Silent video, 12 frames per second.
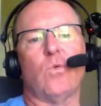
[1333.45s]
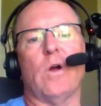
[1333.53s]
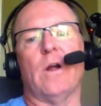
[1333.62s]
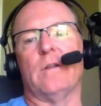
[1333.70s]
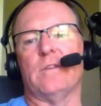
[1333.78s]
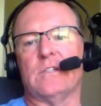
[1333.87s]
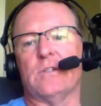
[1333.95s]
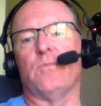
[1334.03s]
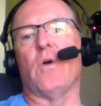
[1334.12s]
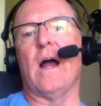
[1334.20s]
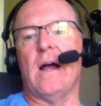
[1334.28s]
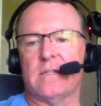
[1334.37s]
where the
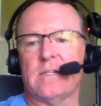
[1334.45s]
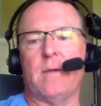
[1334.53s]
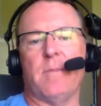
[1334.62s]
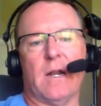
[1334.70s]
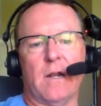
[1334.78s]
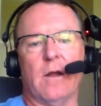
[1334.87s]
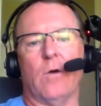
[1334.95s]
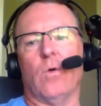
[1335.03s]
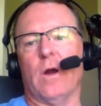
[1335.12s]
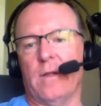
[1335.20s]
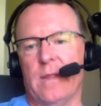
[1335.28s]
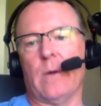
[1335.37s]
surprise came out of
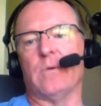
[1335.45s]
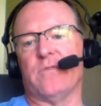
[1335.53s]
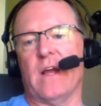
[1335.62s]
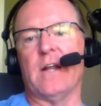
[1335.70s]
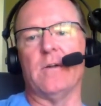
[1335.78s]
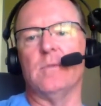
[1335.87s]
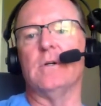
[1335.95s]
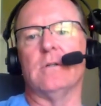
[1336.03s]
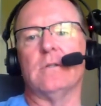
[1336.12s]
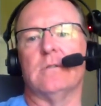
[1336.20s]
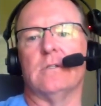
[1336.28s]
nowhere, and that was Vanderbilt.